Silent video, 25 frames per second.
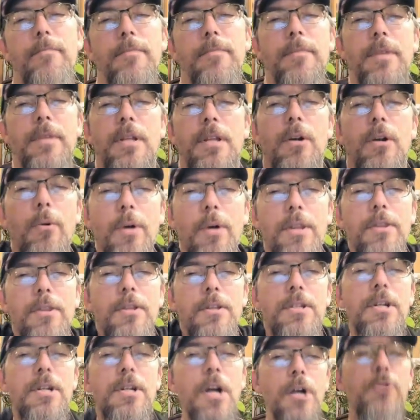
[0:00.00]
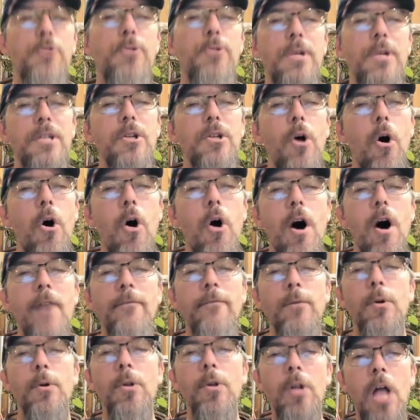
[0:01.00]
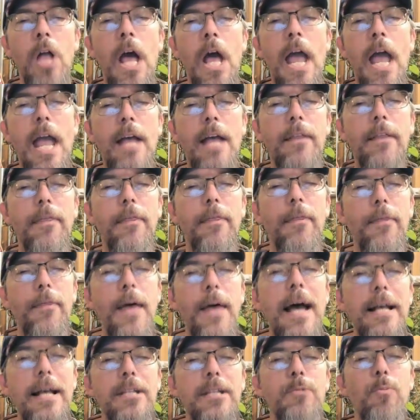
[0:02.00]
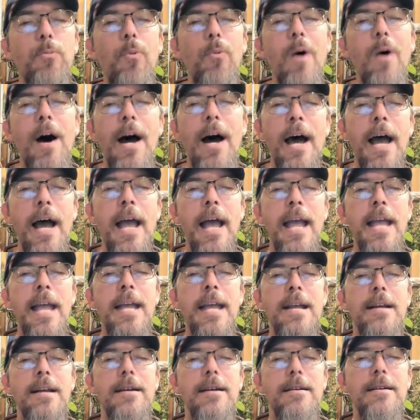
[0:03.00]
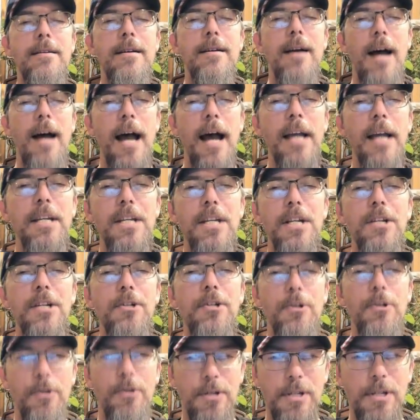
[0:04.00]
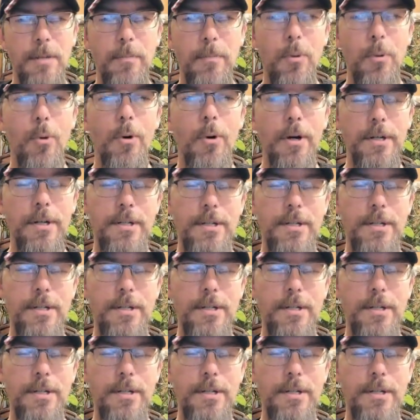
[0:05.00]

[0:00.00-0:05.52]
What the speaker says: you know what, this country is awful, and that's why I need your support?